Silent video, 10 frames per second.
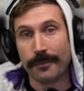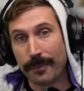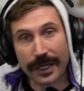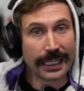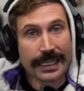
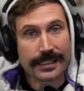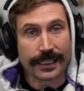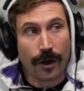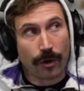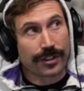but
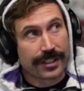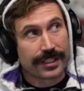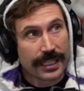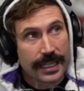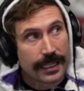easy, or
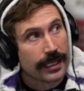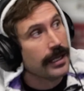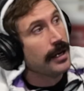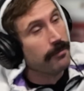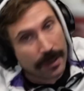C
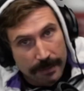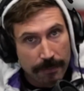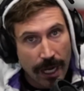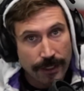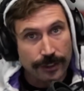but
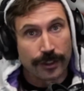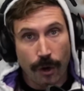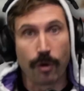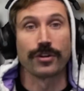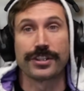modern,
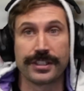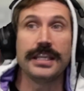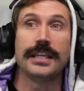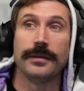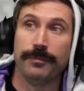or
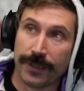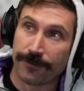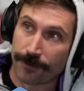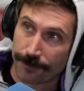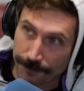C but
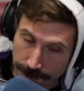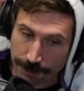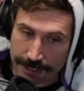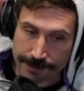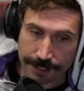for
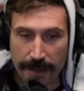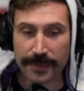furries.